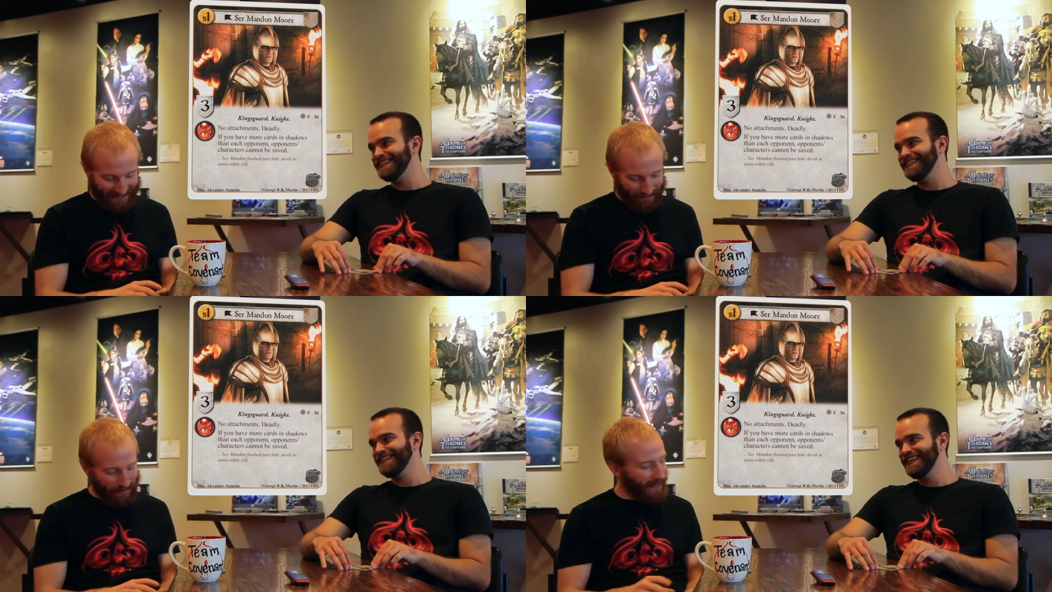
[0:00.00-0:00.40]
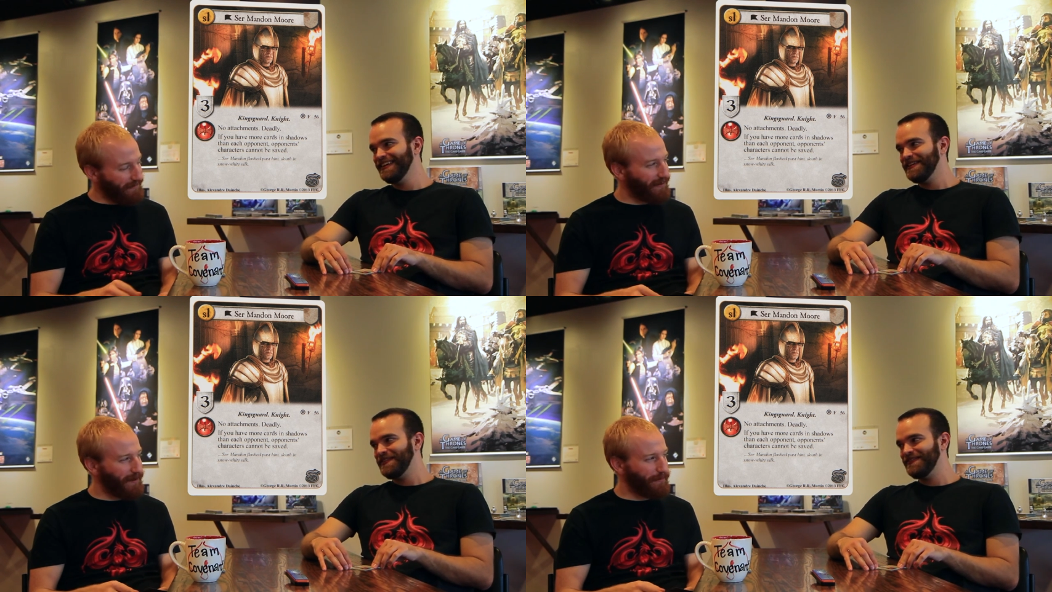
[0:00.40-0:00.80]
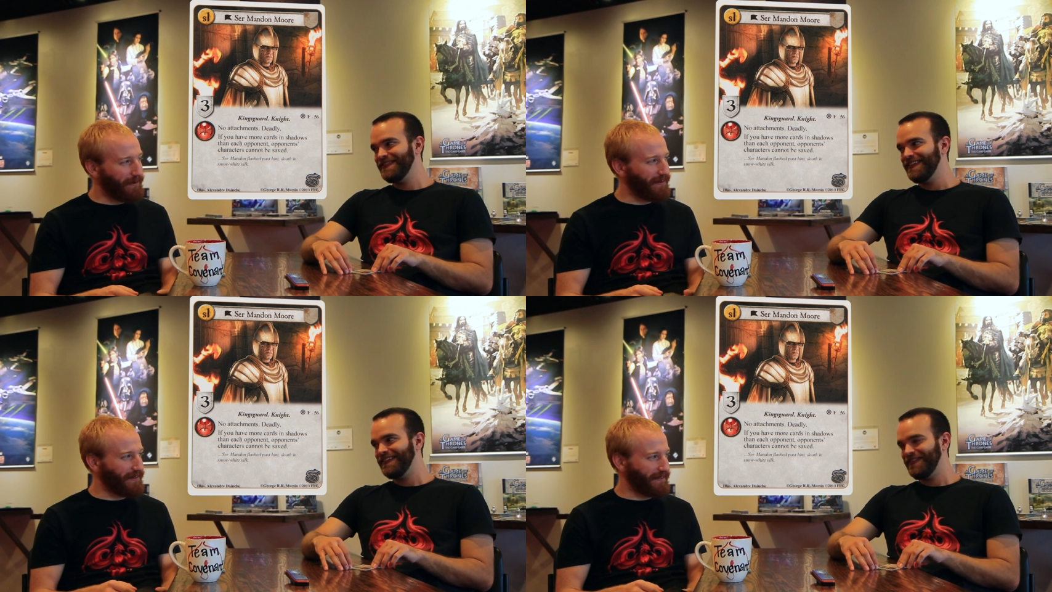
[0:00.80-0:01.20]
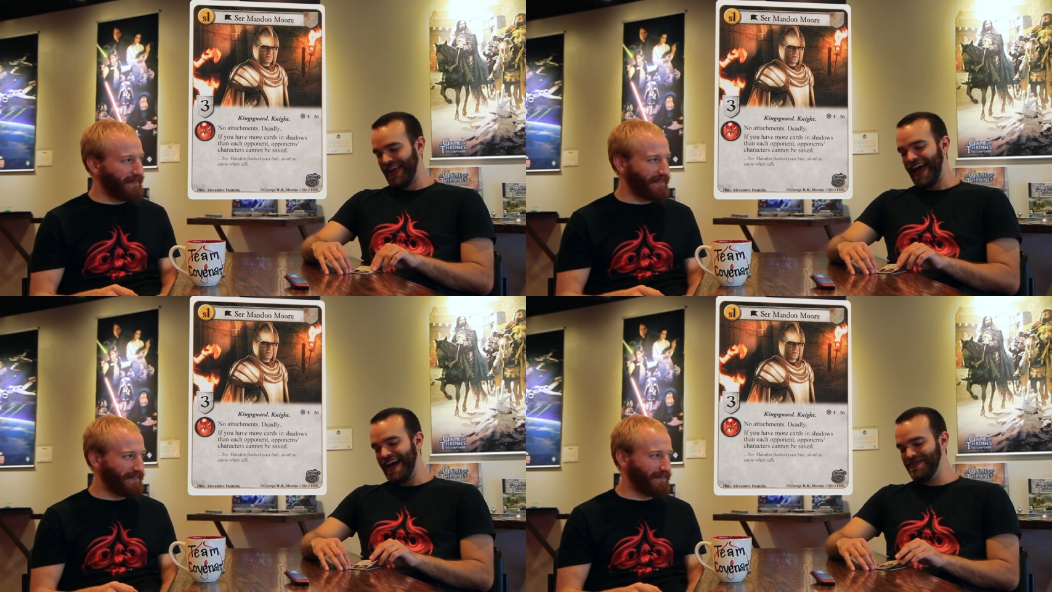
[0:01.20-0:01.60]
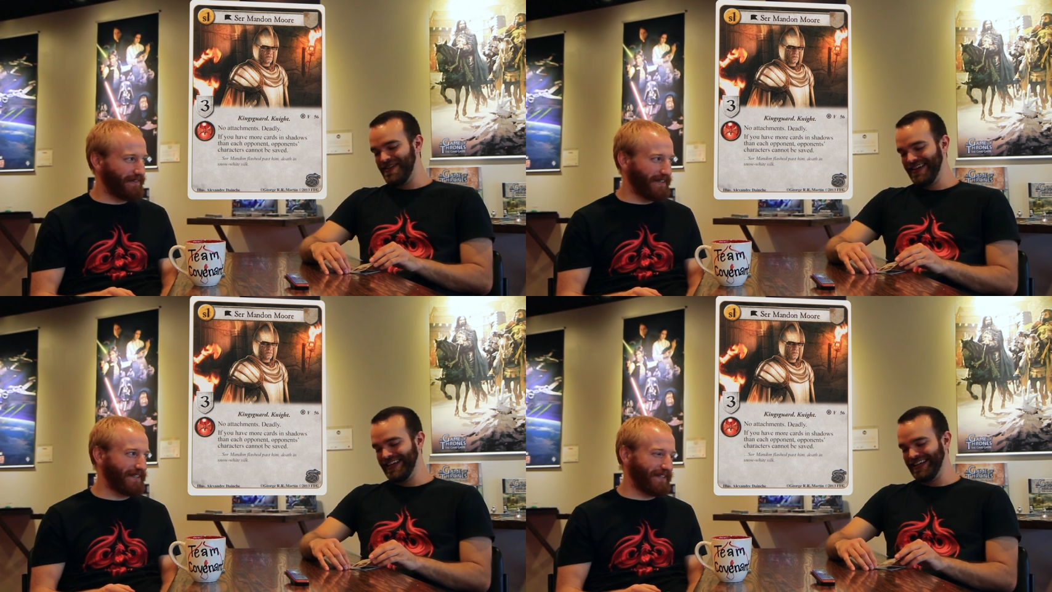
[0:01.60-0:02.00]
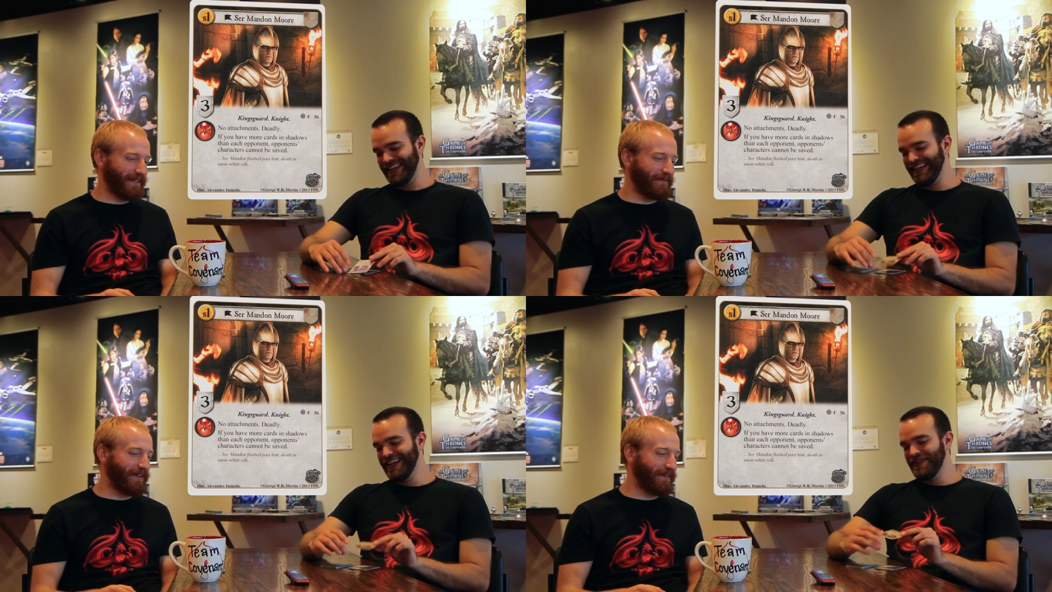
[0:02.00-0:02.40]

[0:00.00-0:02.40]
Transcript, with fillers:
Speaker 1: We've been having a lot more of those we around have. the store recently, by the